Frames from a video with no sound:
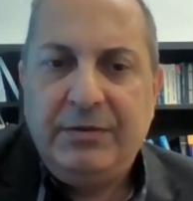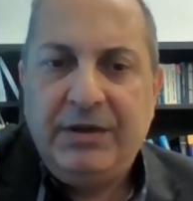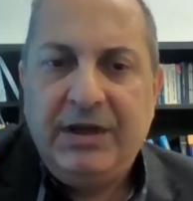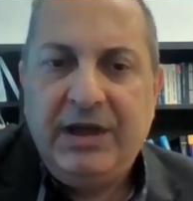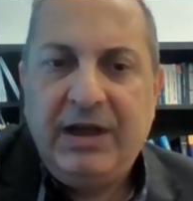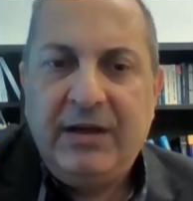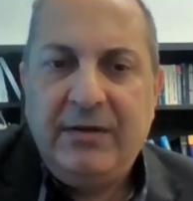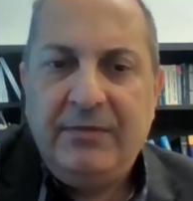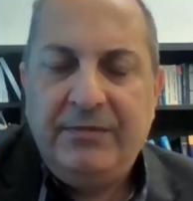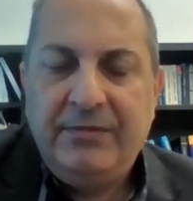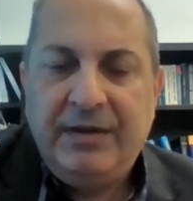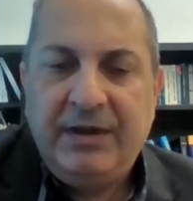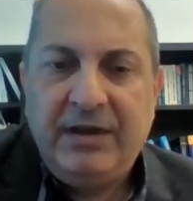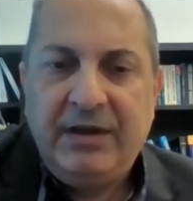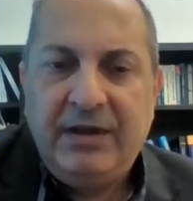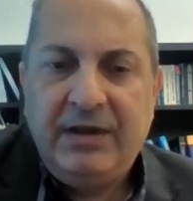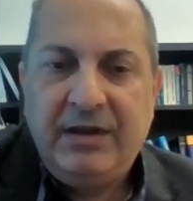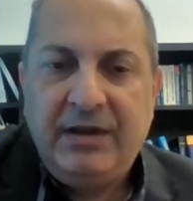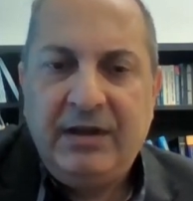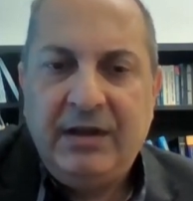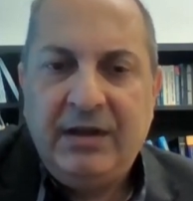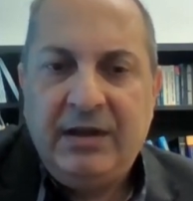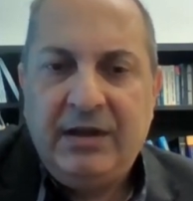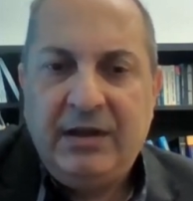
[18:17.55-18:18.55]
We have
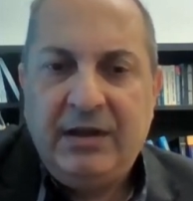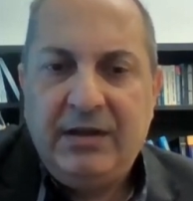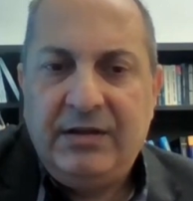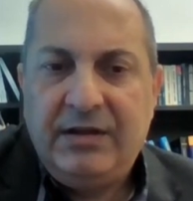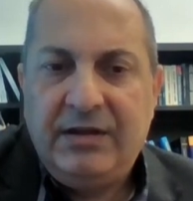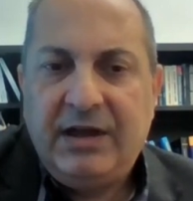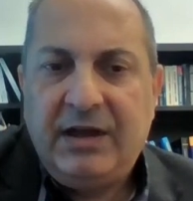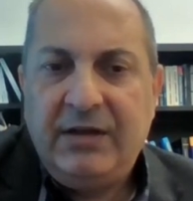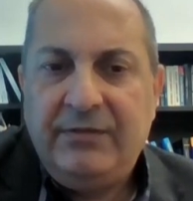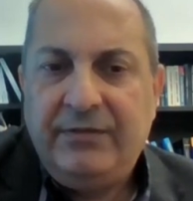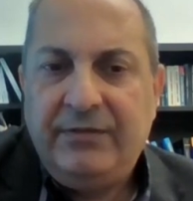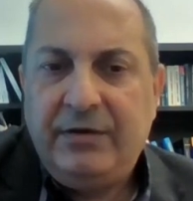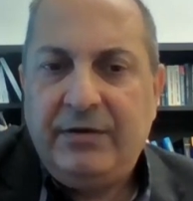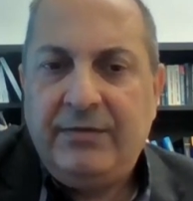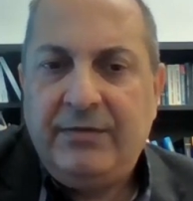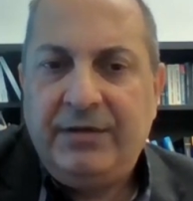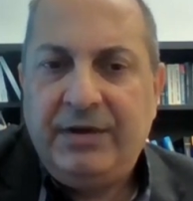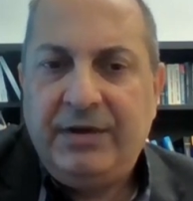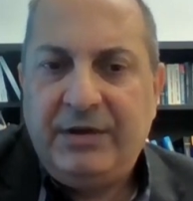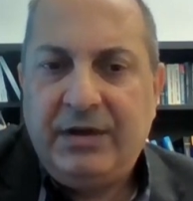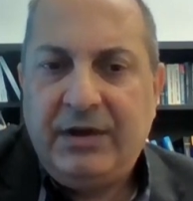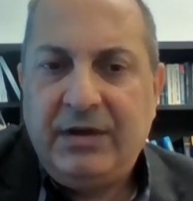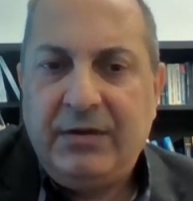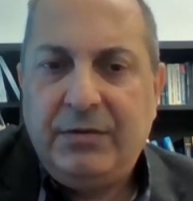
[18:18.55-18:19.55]
the driver of
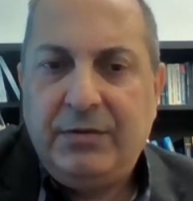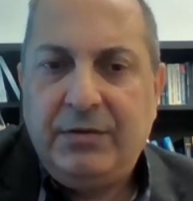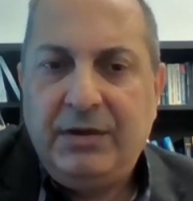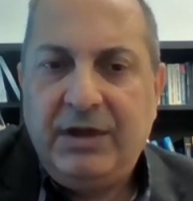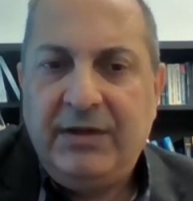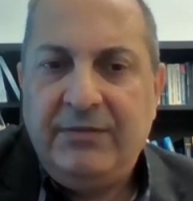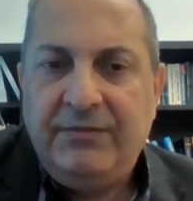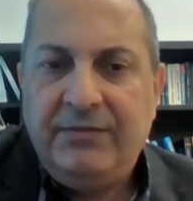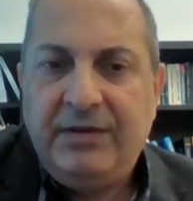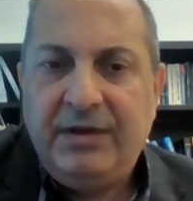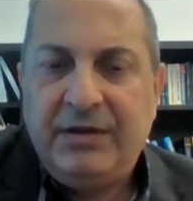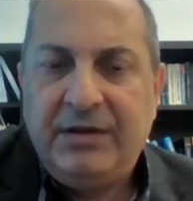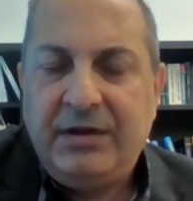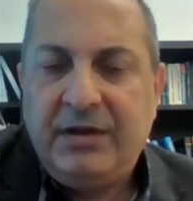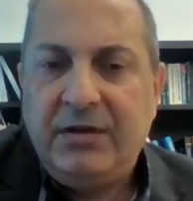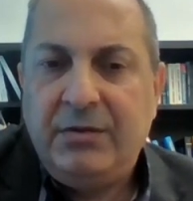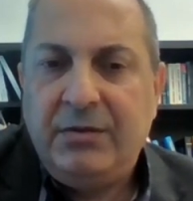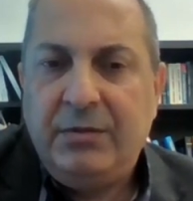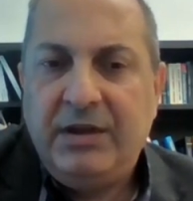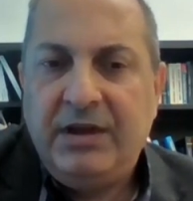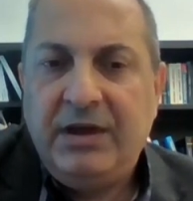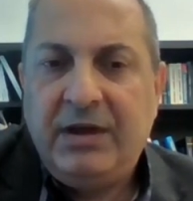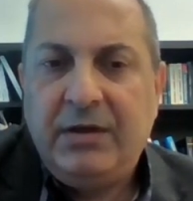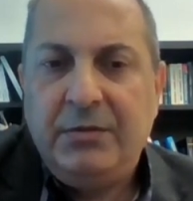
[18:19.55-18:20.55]
the truck who left the truck
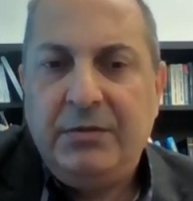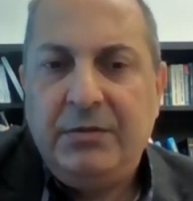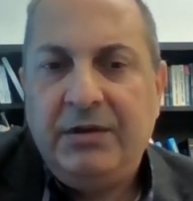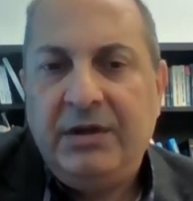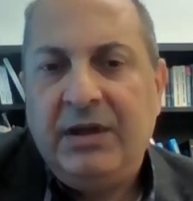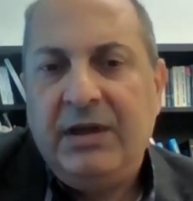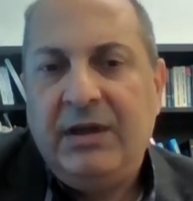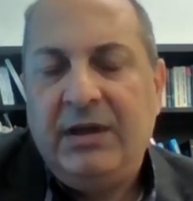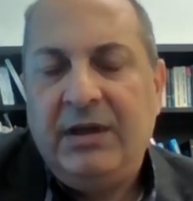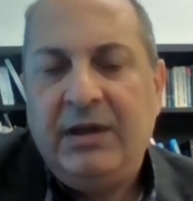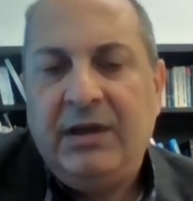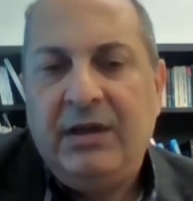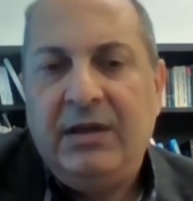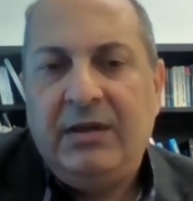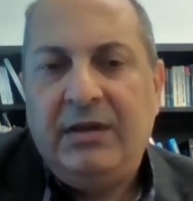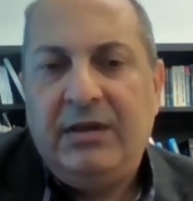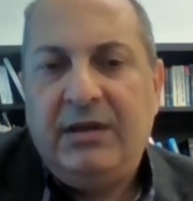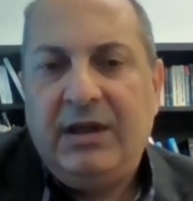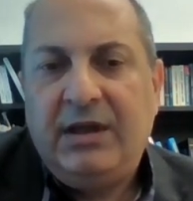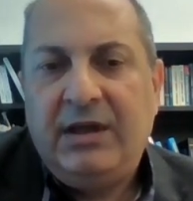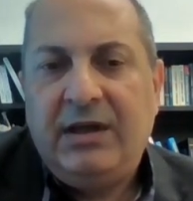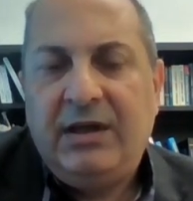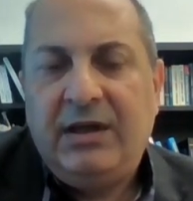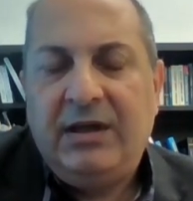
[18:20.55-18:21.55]
without
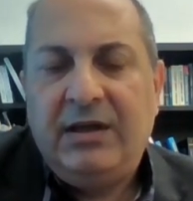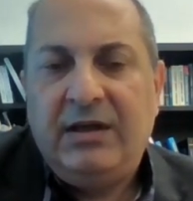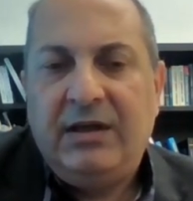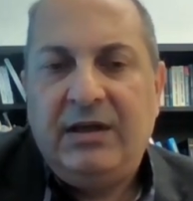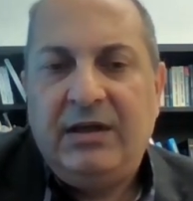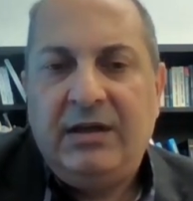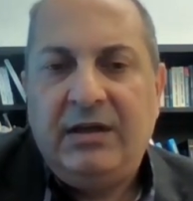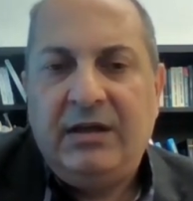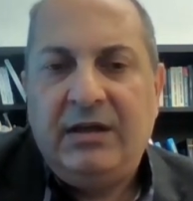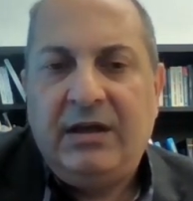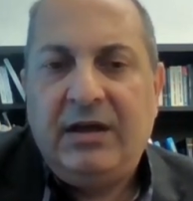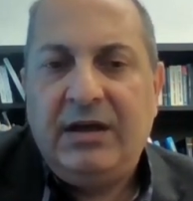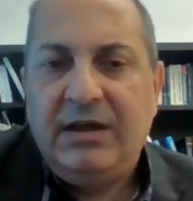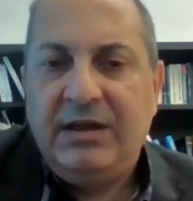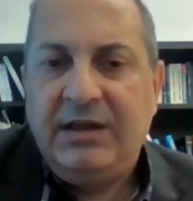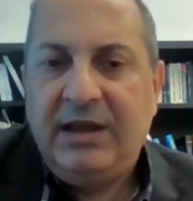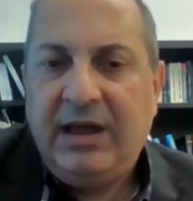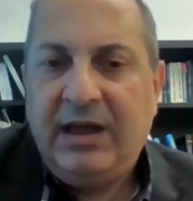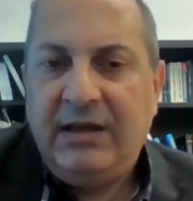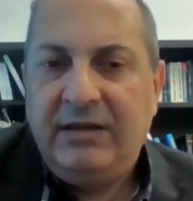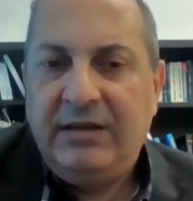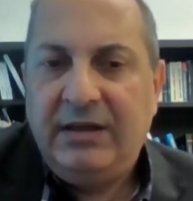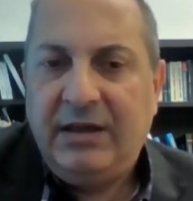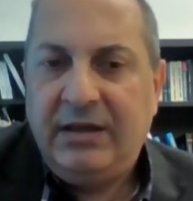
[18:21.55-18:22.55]
the hard
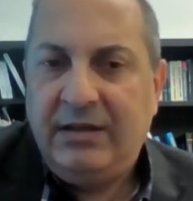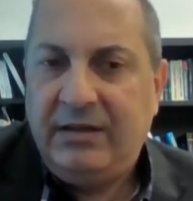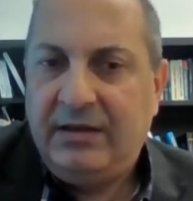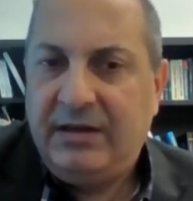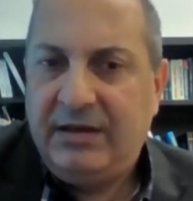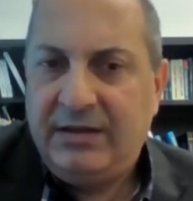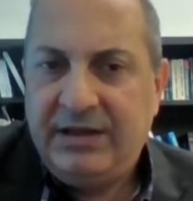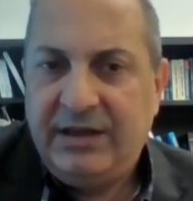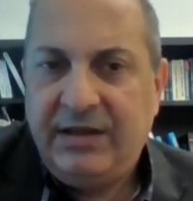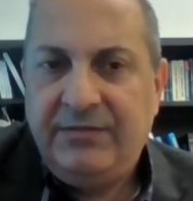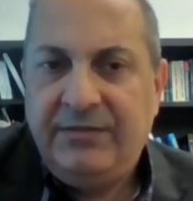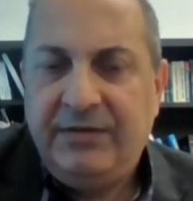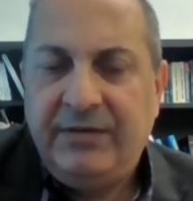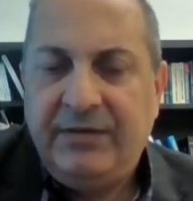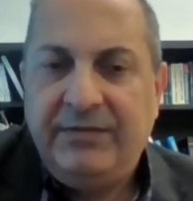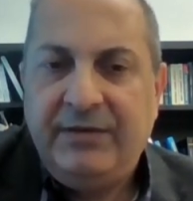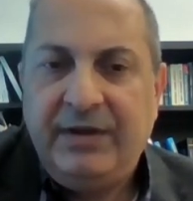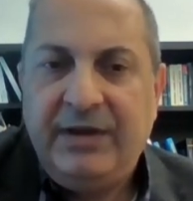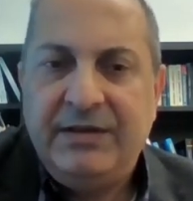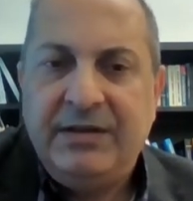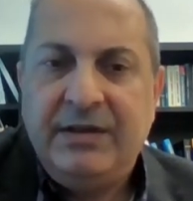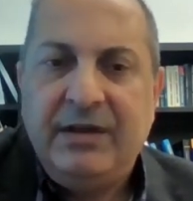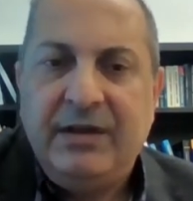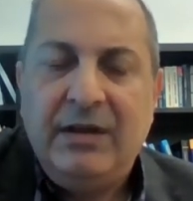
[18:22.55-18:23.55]
hat and the safety
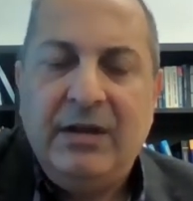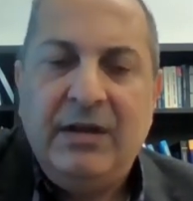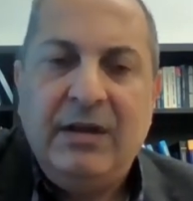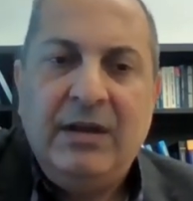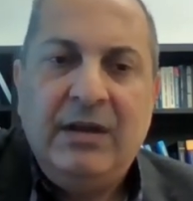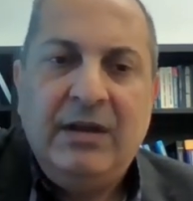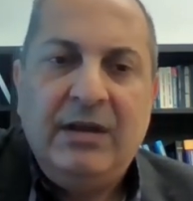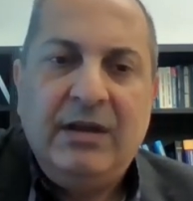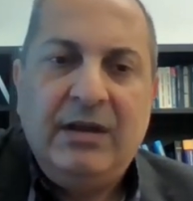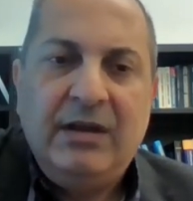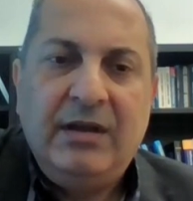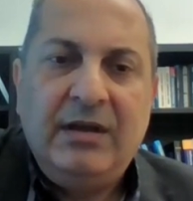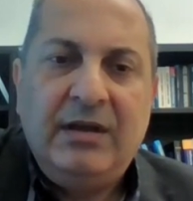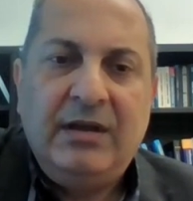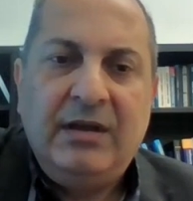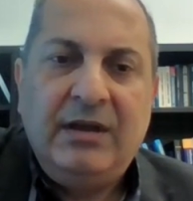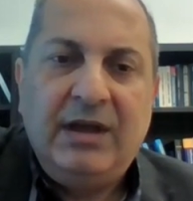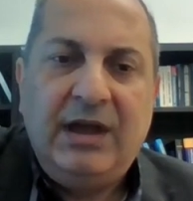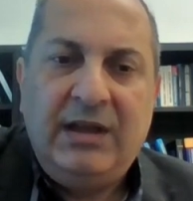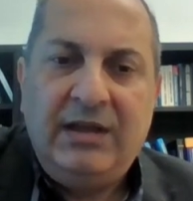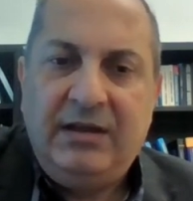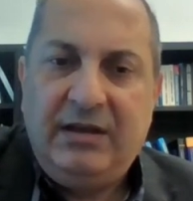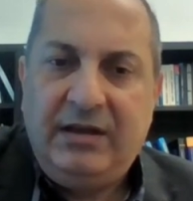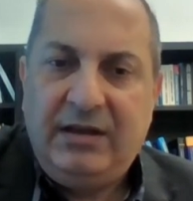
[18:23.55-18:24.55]
vest,
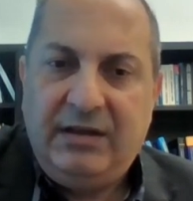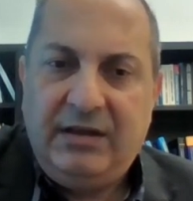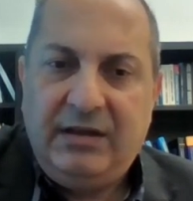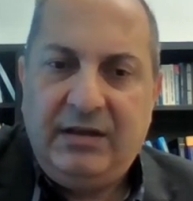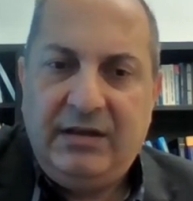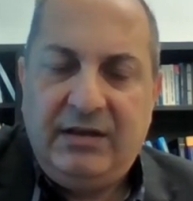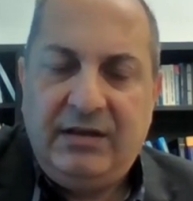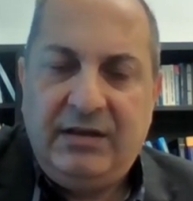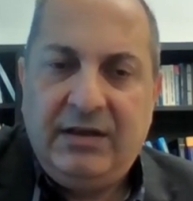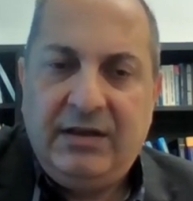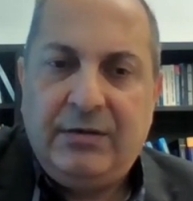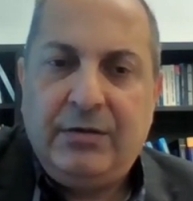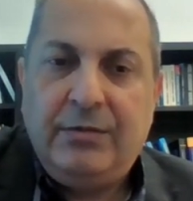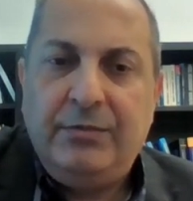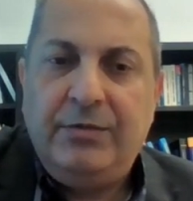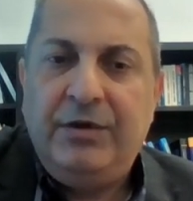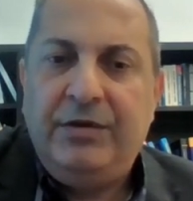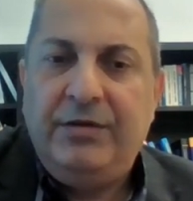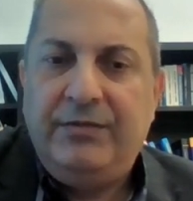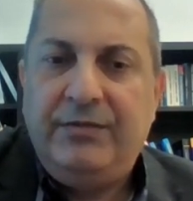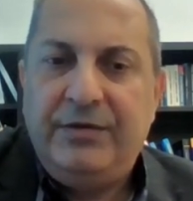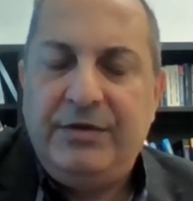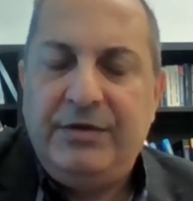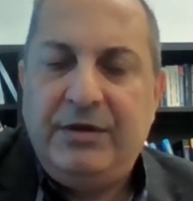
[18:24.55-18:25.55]
and the
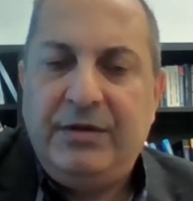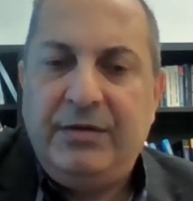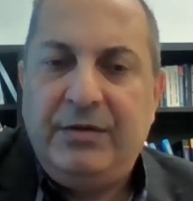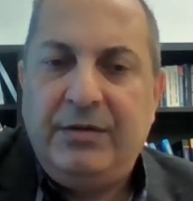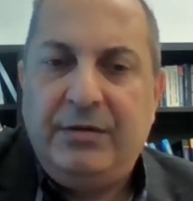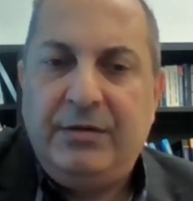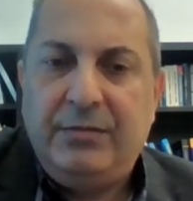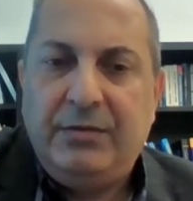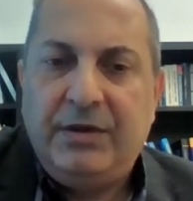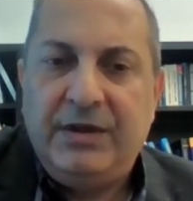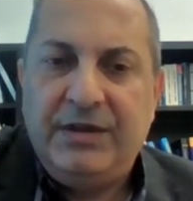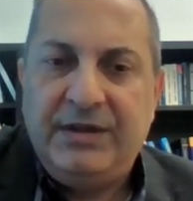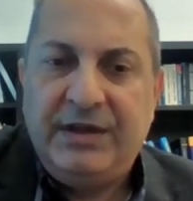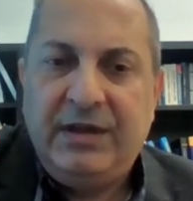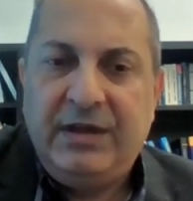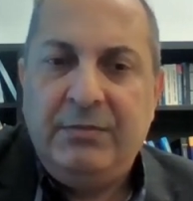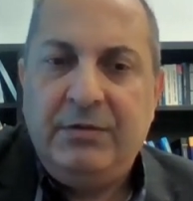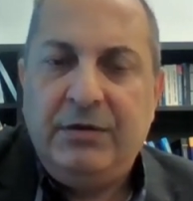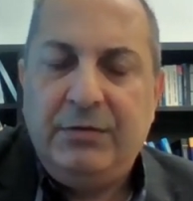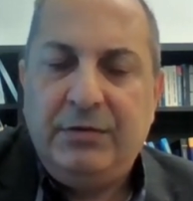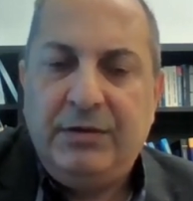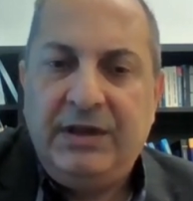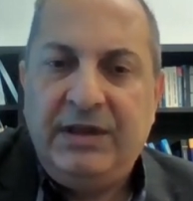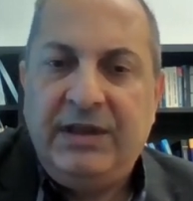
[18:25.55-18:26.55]
computer vision was
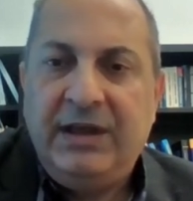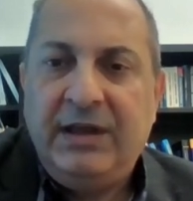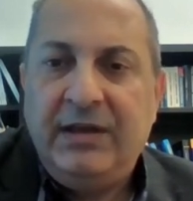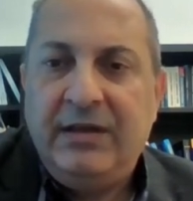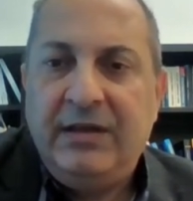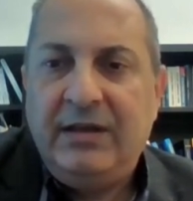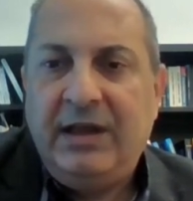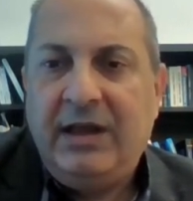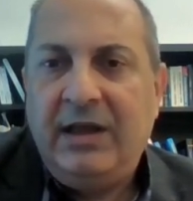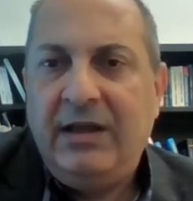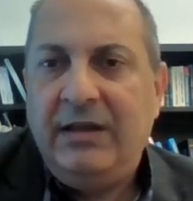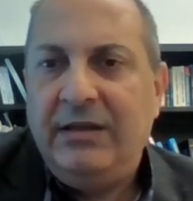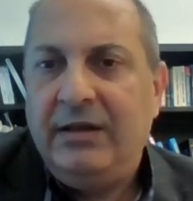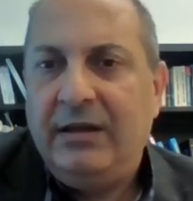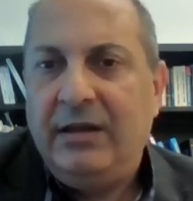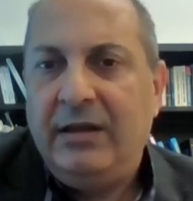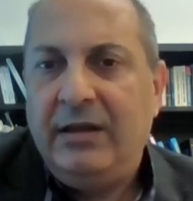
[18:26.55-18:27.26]
able to detect that.